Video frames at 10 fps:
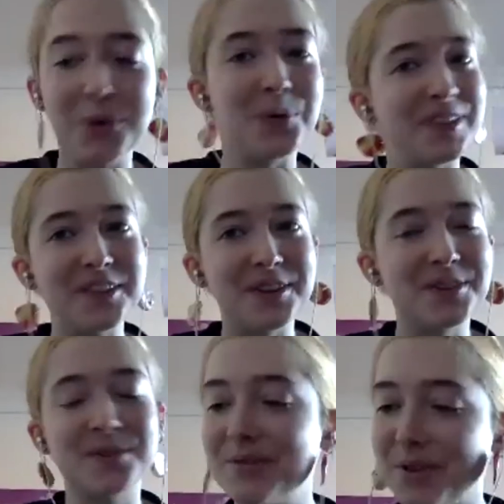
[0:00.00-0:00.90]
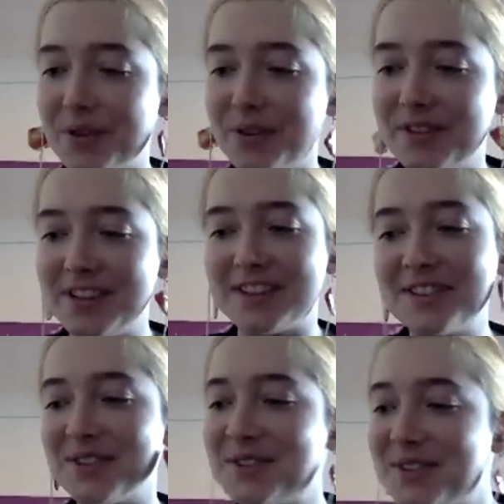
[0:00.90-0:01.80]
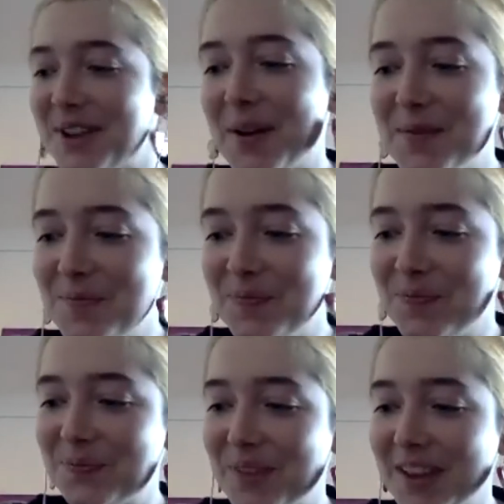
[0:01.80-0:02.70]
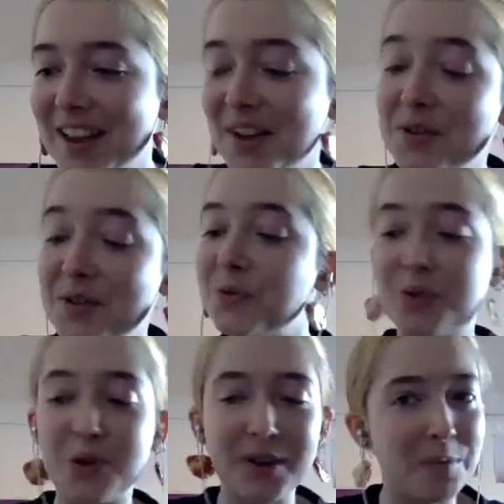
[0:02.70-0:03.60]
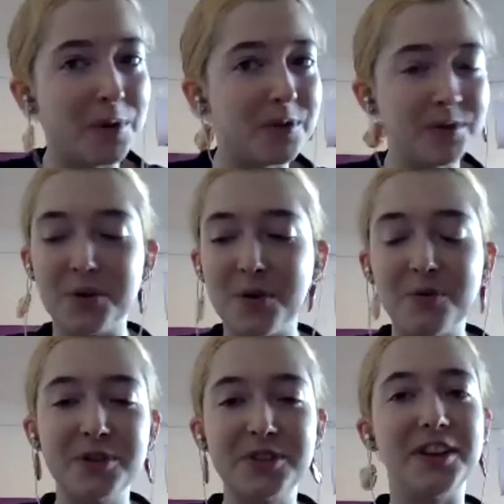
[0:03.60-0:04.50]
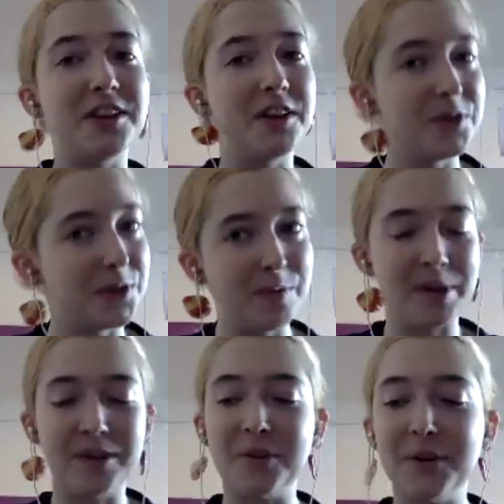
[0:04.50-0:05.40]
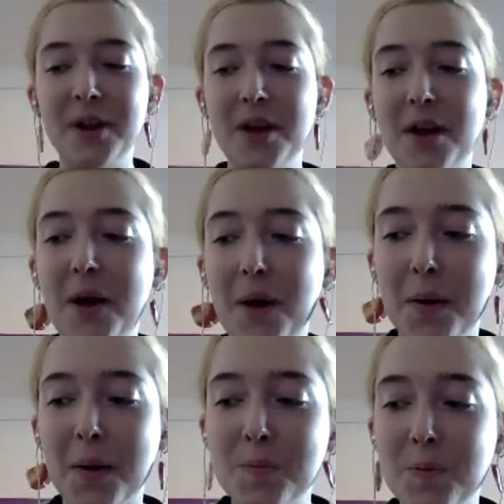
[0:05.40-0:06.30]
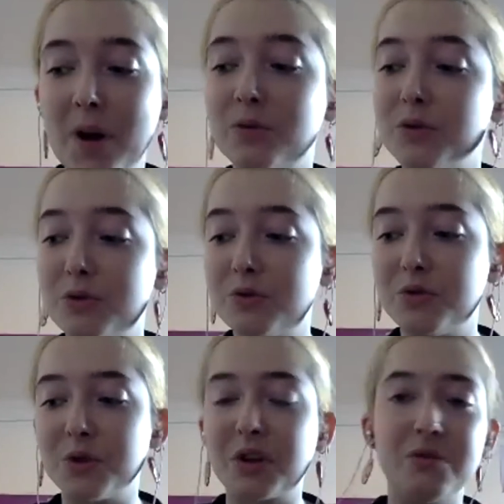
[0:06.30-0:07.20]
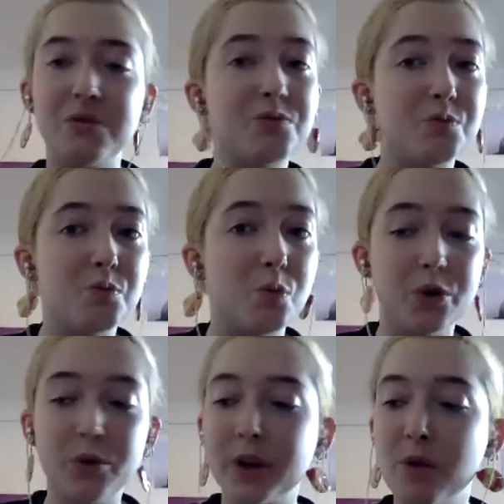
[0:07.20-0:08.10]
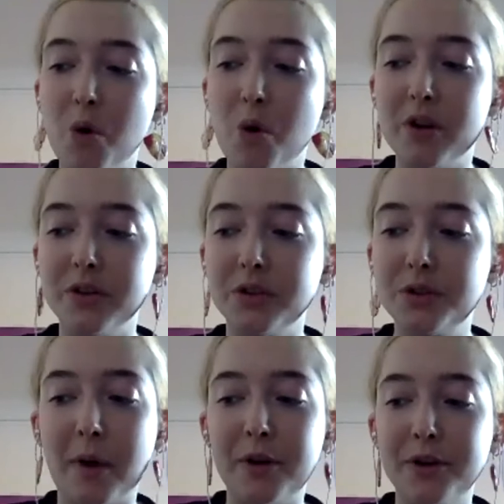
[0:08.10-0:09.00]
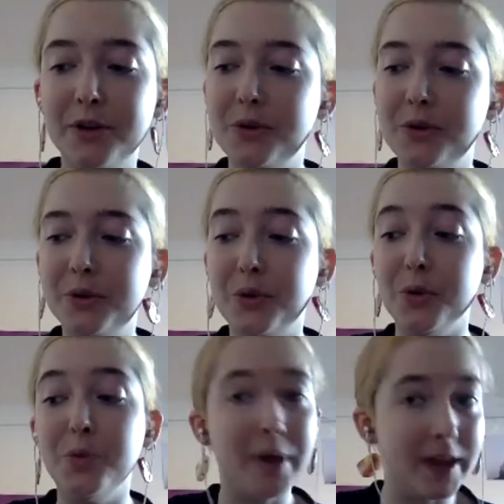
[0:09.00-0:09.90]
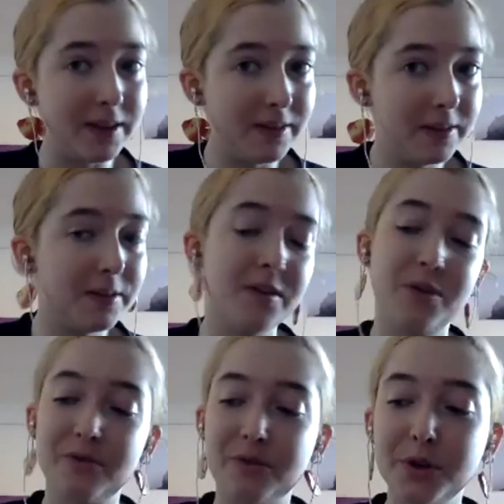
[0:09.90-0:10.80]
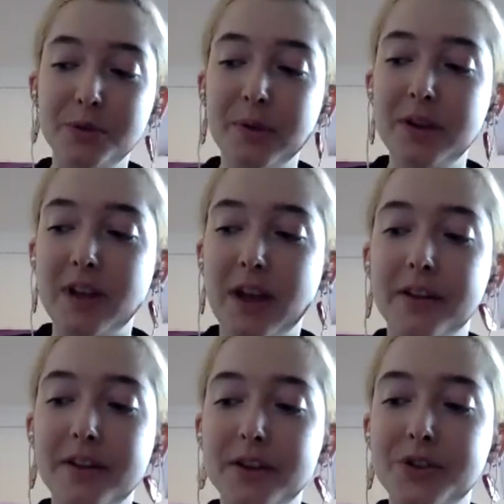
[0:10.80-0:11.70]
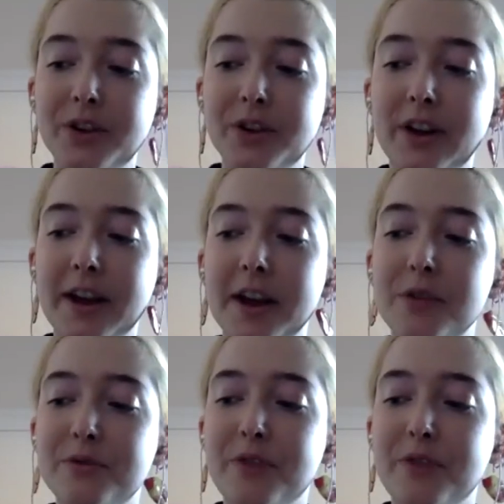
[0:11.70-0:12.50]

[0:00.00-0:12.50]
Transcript: Thank you for these answers. Talking about, so obviously you're a painter. I was just kind of wondering what inspired you to paint in the first place, and is there a kind of